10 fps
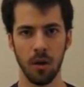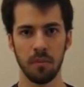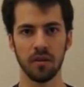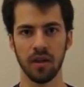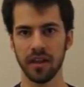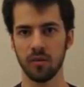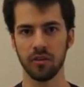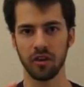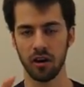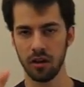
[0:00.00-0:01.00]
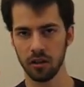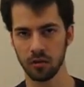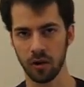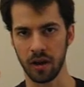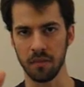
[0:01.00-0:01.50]
But like with the
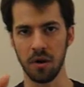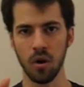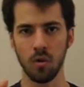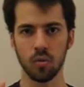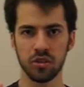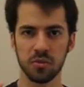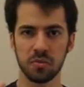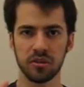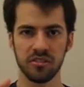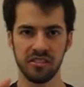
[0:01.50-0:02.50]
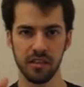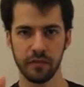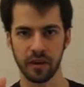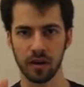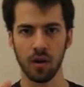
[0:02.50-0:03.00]
hologram, we're just
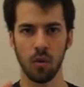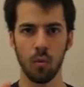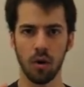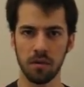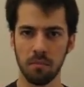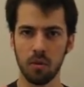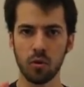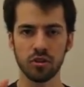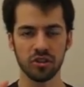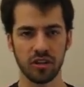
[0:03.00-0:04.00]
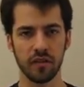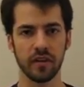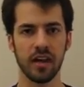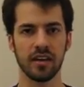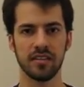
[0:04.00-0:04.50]
perceiving one portion of
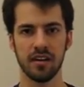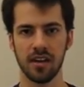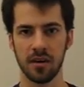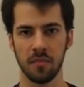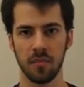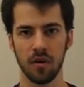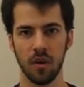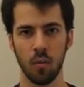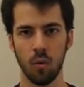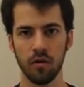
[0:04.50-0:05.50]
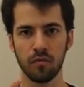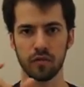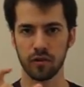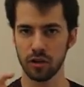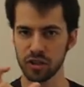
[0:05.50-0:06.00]
it at a time, one
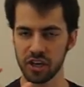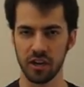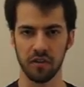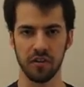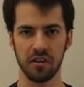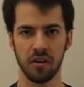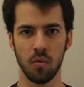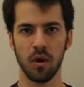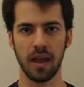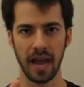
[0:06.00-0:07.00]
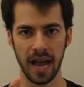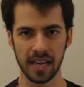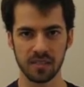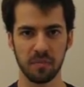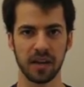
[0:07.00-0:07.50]
version of it, one
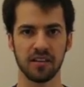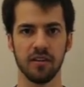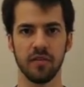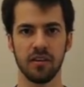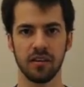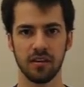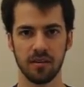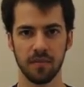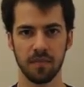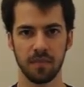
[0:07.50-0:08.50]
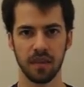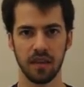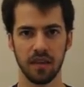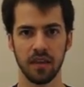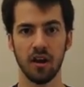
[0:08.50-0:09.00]
aspect of it.
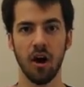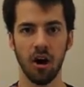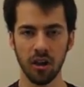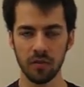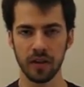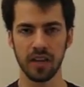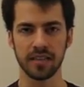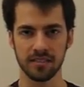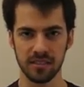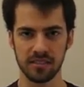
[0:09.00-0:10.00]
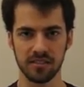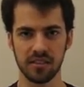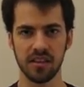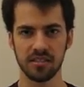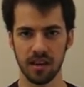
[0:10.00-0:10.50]
Yet all of it exists
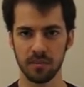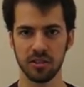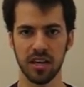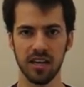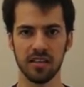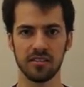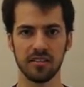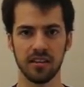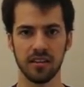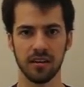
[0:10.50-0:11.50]
simultaneously.